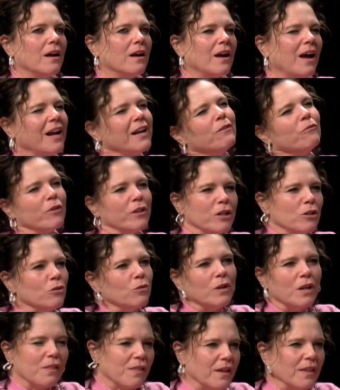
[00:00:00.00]
I didn't really do
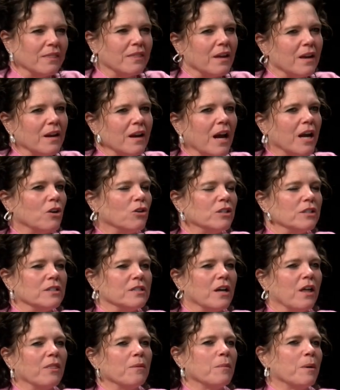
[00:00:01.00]
anything then I couldn't
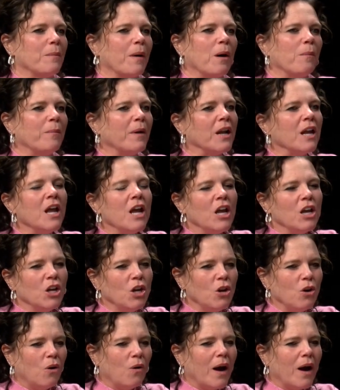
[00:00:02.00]
tell them about, but you know,